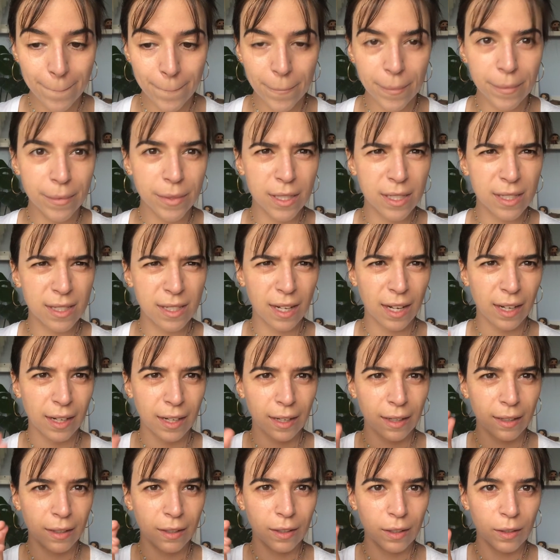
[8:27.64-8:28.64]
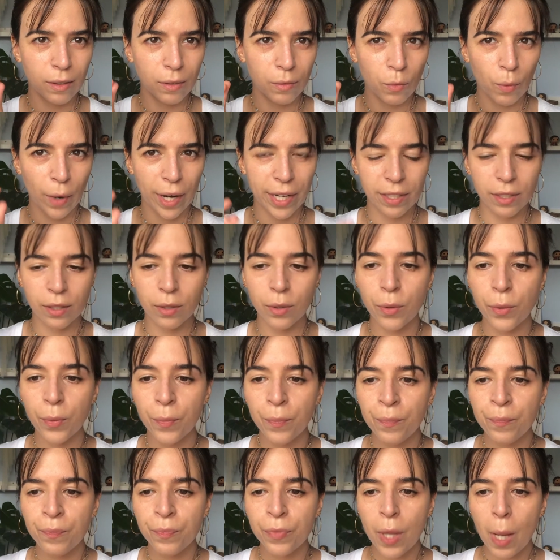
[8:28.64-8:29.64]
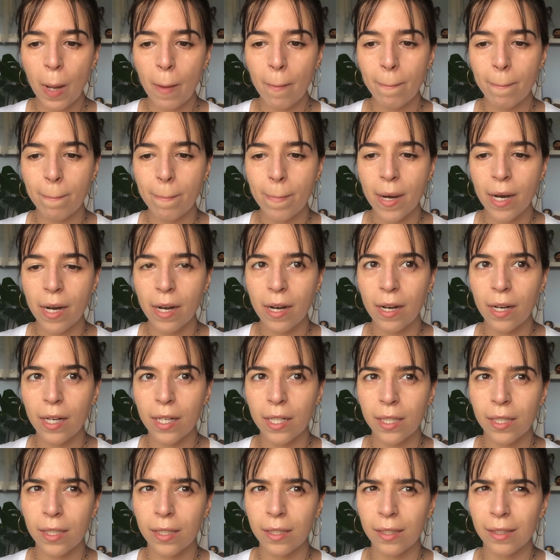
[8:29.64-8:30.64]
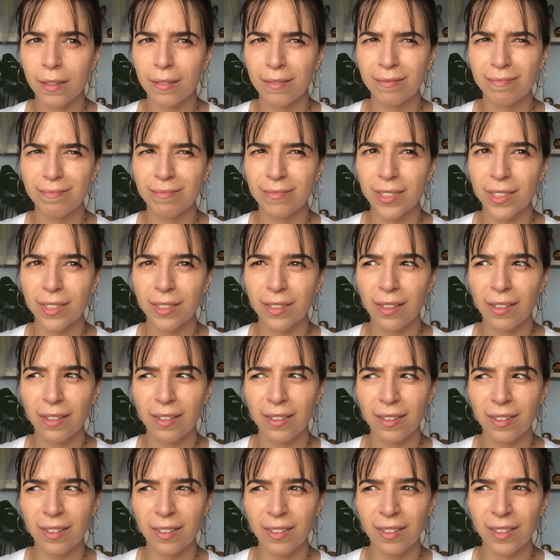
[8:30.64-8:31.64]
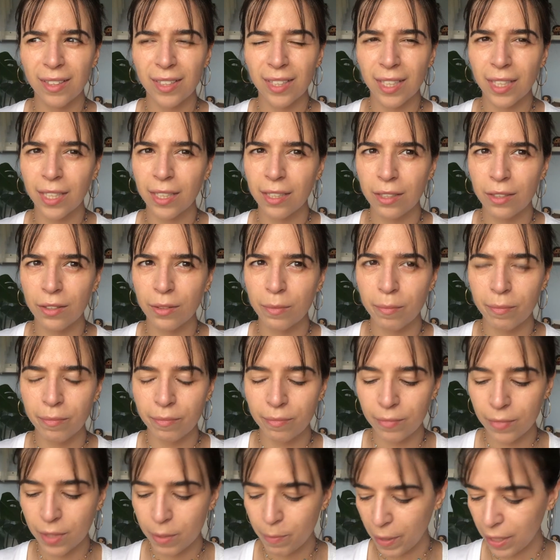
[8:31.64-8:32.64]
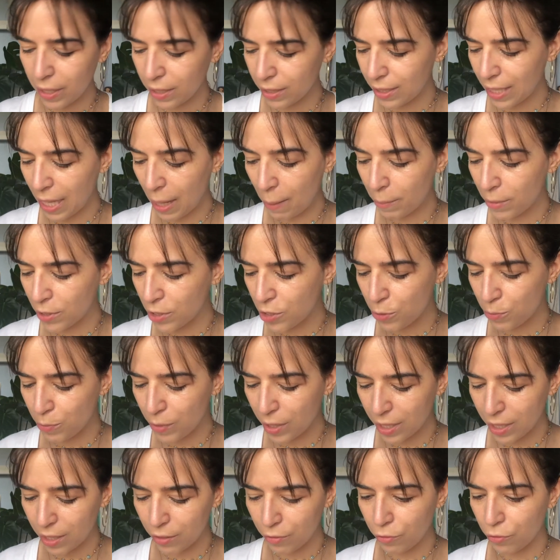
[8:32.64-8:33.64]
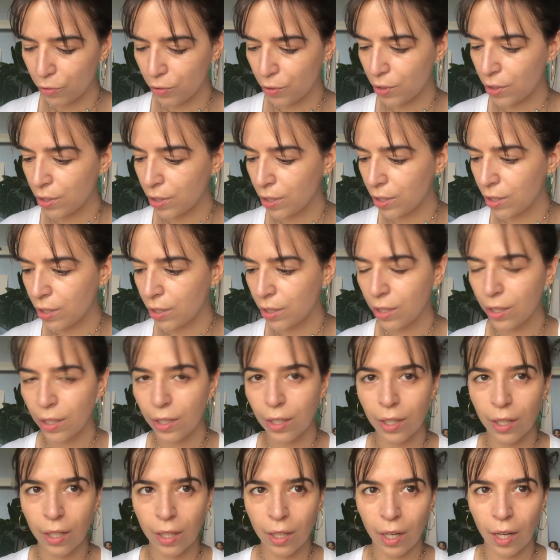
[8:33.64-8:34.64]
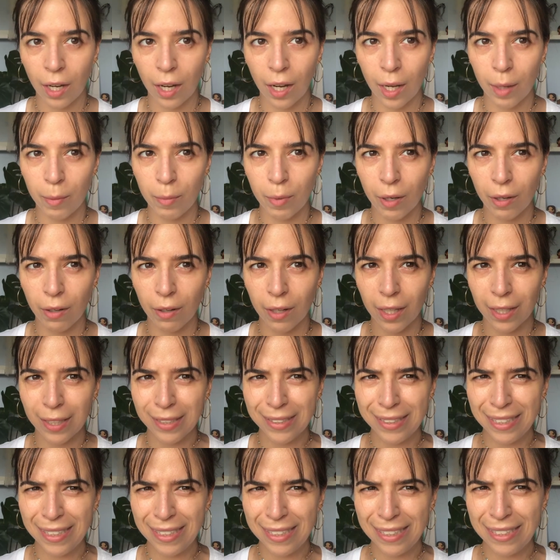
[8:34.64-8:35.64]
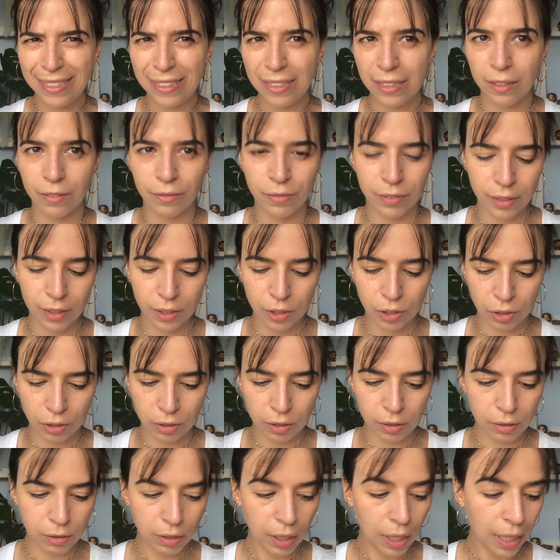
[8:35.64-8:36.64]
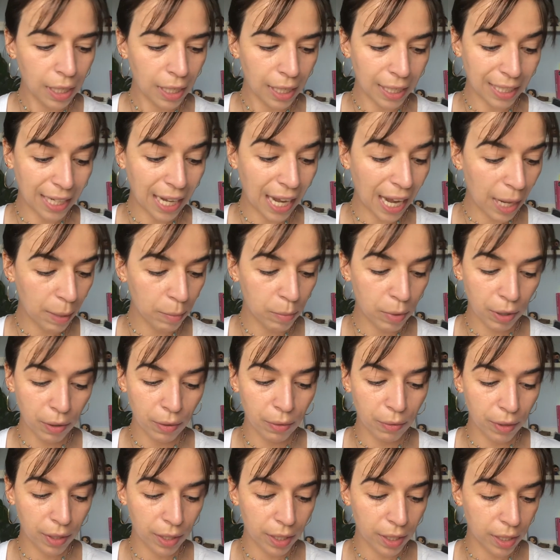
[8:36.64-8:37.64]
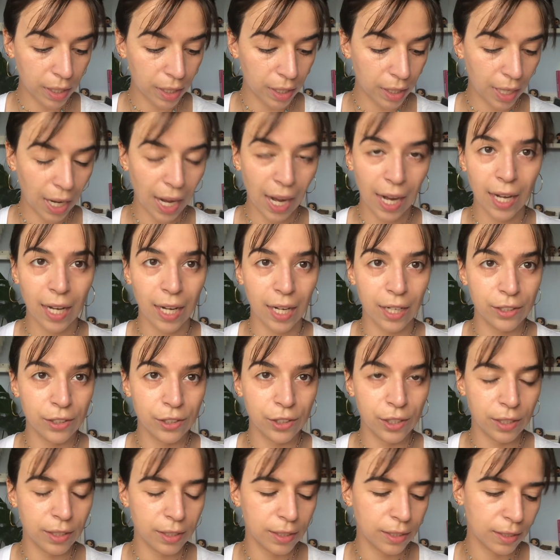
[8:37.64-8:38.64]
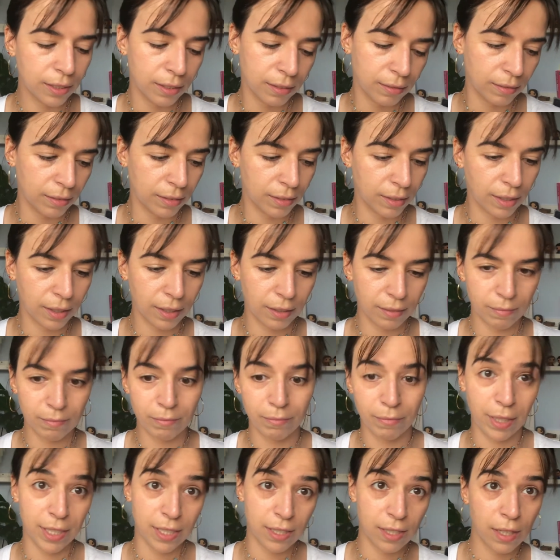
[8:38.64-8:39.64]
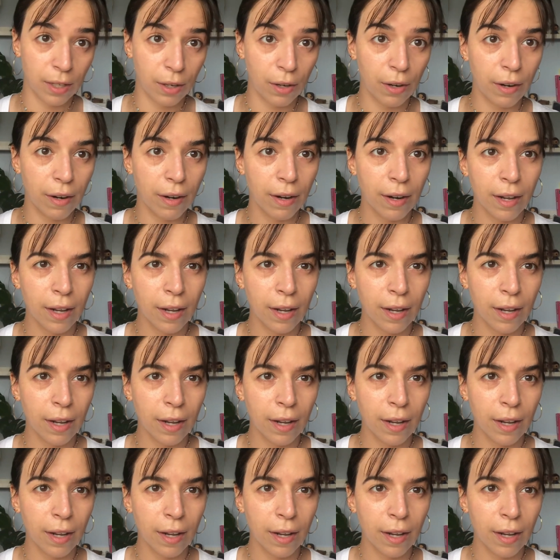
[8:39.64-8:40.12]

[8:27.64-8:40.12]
It's like a white goo, but I'm not into spending that much money for eyebrow like that. Something that you do like eyebrow and eyelashes and mascara,